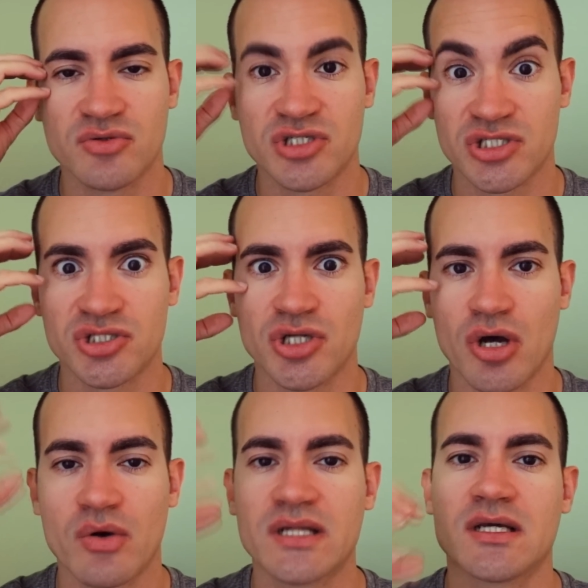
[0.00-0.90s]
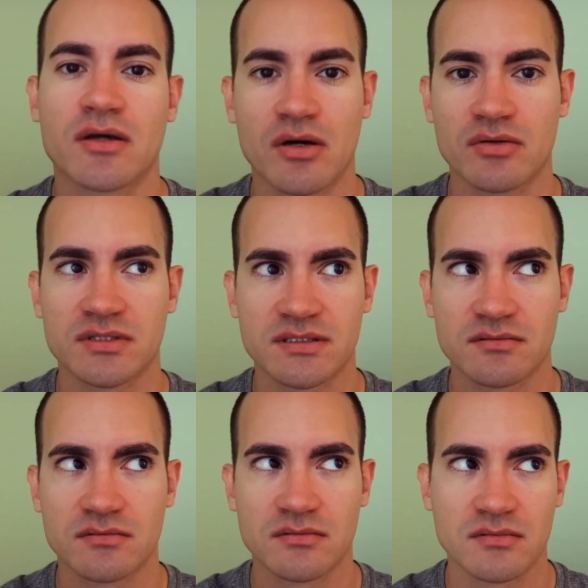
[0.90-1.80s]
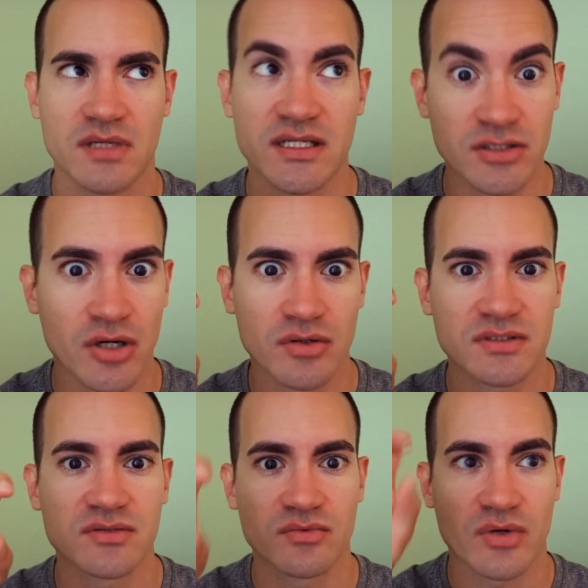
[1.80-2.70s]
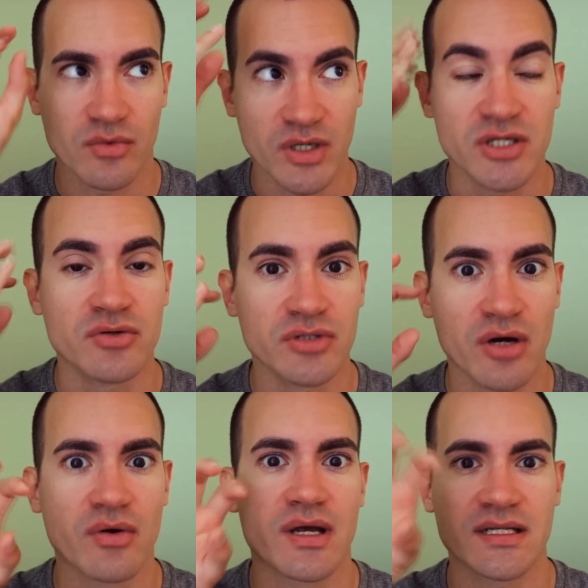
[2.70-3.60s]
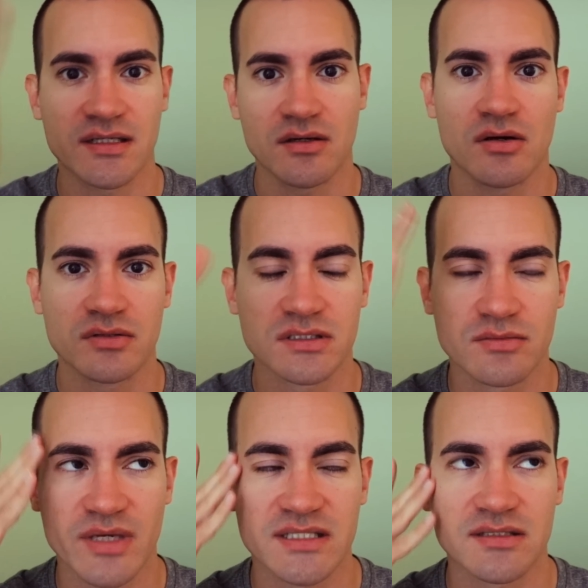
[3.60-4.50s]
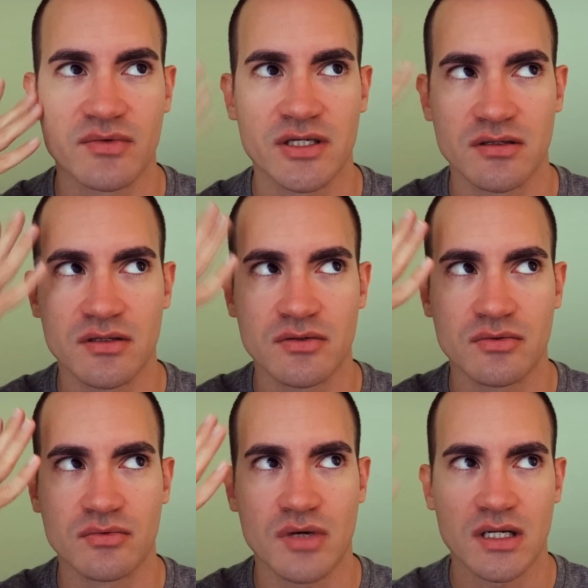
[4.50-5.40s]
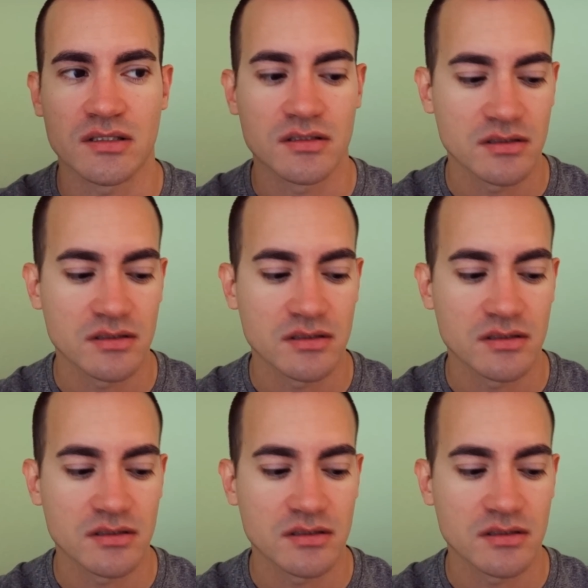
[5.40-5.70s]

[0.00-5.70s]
just know and it goes. It knows what you know and it goes based on what you want.